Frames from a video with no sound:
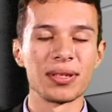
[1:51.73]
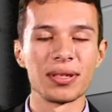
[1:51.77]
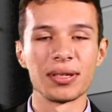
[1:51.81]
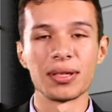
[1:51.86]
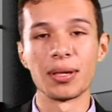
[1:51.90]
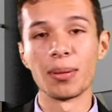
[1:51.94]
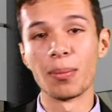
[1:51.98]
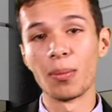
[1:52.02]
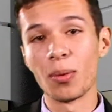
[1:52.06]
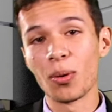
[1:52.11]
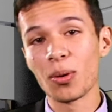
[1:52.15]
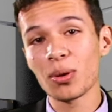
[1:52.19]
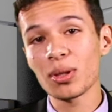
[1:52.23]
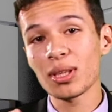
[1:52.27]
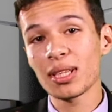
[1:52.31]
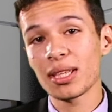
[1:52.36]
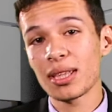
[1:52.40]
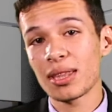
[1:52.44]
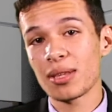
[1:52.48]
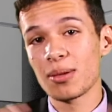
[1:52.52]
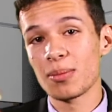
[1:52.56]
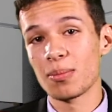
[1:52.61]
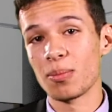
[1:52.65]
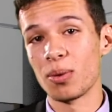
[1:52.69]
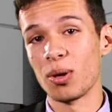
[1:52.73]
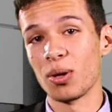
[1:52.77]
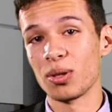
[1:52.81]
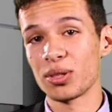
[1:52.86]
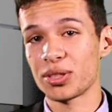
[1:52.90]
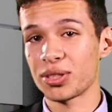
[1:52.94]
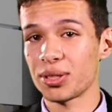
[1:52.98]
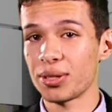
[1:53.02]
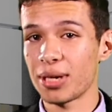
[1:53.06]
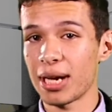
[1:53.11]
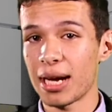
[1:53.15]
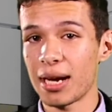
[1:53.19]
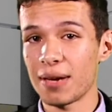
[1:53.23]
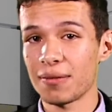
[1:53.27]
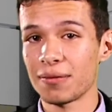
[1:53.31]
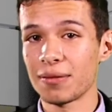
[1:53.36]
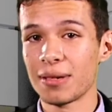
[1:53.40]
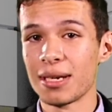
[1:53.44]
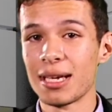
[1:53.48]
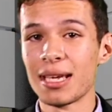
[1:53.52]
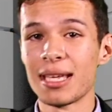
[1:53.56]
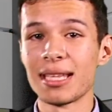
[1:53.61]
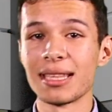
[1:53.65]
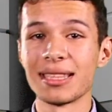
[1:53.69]
The more lithium balls you have,
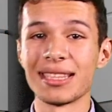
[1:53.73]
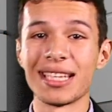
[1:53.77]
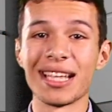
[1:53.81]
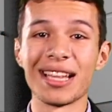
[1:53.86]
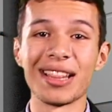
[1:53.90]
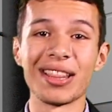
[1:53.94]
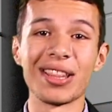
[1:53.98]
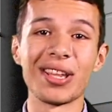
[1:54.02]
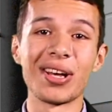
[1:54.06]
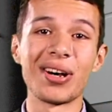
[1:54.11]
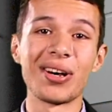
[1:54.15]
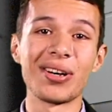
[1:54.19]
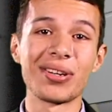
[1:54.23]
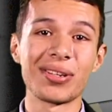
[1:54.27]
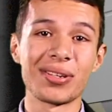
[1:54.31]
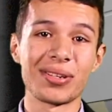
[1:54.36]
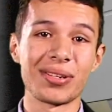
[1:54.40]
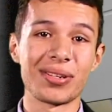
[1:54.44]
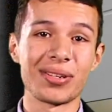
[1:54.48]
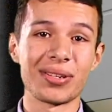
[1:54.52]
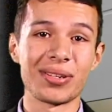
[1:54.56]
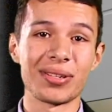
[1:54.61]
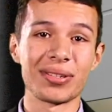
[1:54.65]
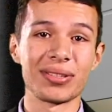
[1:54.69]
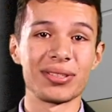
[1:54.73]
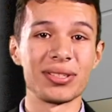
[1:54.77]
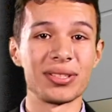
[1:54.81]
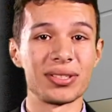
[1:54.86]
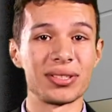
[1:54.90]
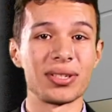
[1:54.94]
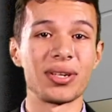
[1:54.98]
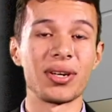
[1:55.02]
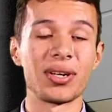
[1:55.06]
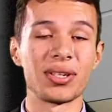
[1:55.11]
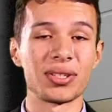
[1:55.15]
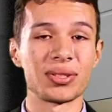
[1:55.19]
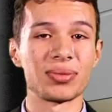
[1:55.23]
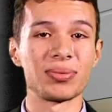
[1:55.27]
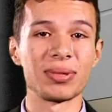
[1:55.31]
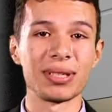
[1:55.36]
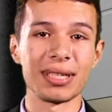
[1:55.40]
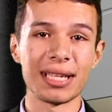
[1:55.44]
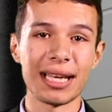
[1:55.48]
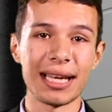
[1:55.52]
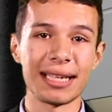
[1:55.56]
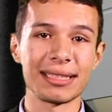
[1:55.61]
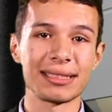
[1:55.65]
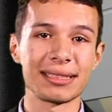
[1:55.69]
the longer the charge will
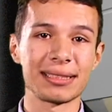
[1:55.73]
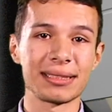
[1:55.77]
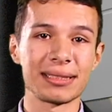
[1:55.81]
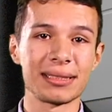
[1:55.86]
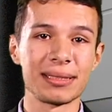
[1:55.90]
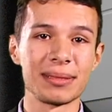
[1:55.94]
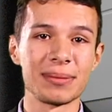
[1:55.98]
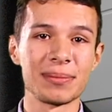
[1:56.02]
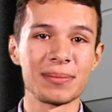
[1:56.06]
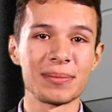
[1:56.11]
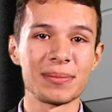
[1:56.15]
last.